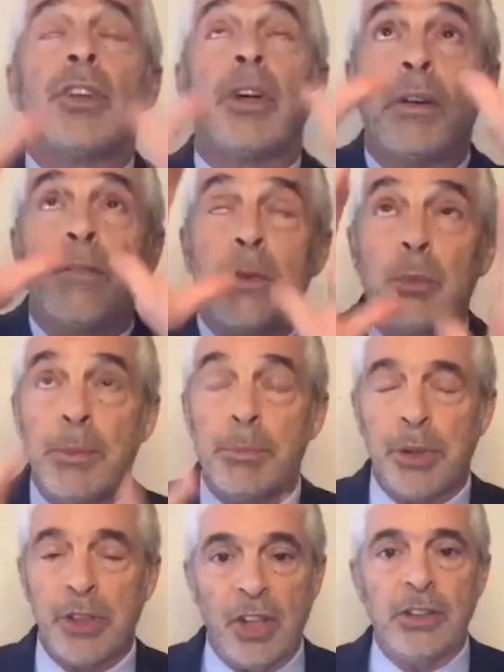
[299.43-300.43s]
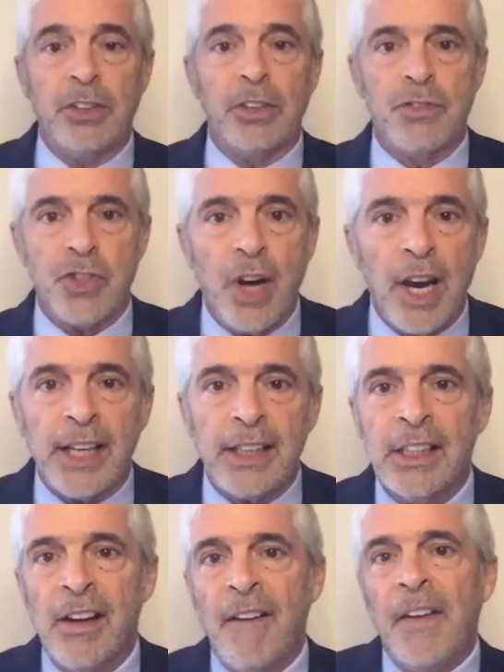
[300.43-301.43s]
of the reproductive
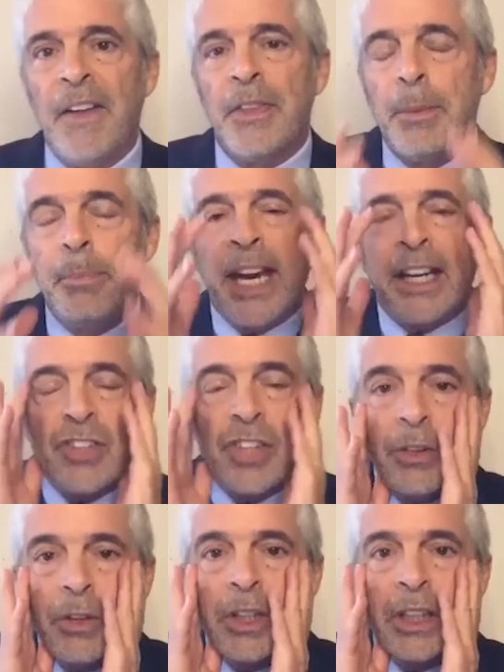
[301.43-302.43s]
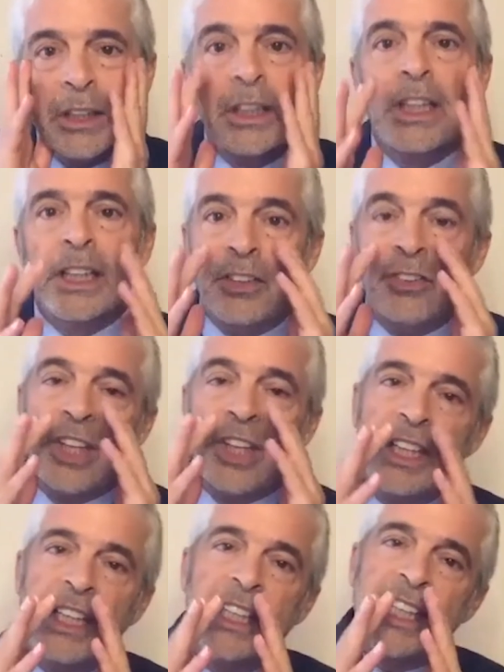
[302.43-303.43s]
tract. The bacteria is
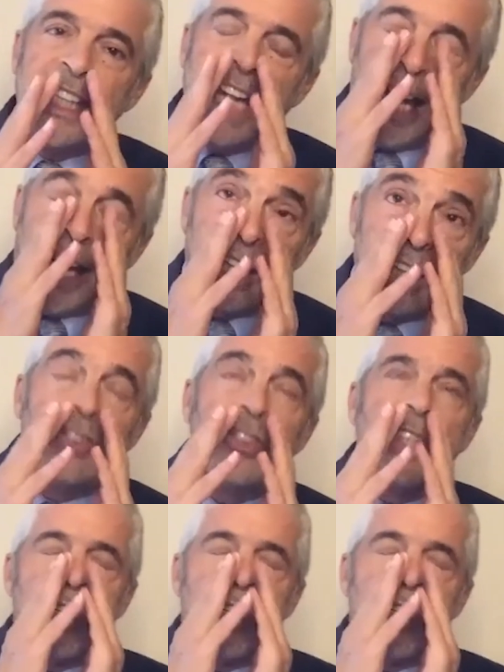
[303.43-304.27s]
getting in the eyes and the